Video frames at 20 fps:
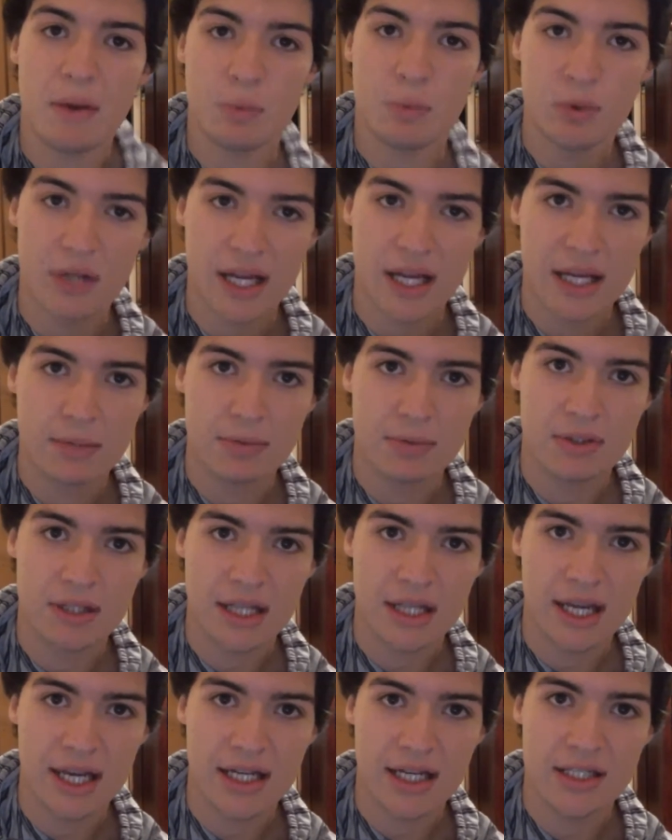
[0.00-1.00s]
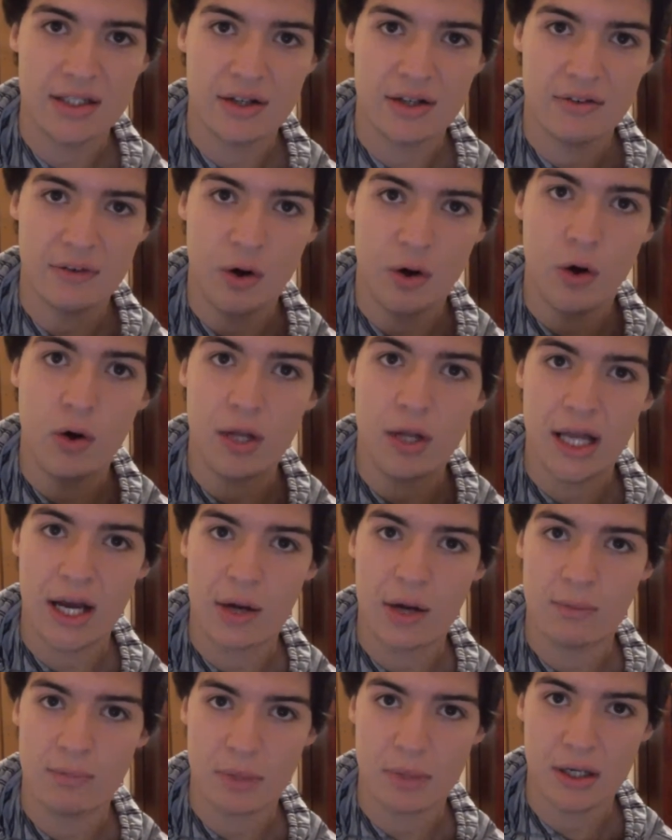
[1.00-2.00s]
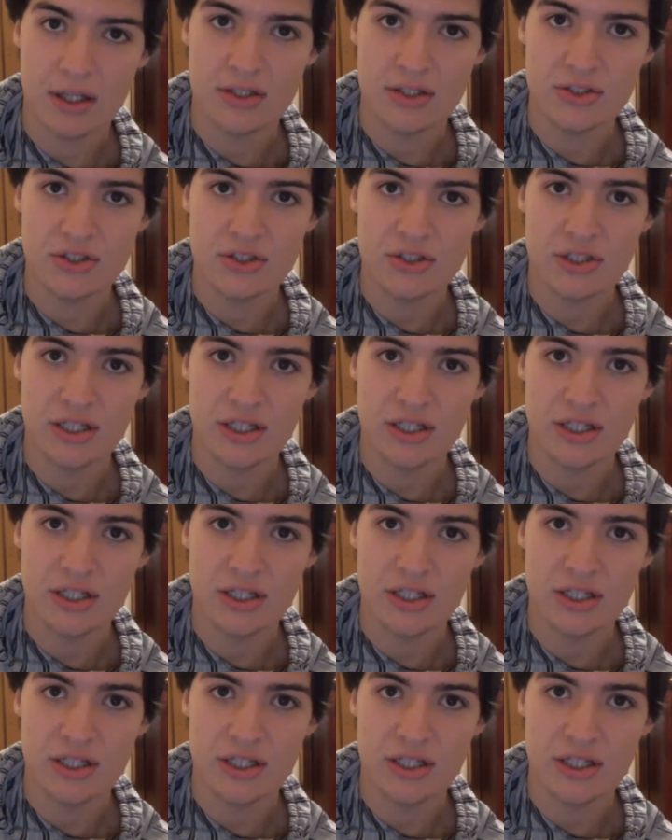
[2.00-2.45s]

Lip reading: were to able to land an all-out punch,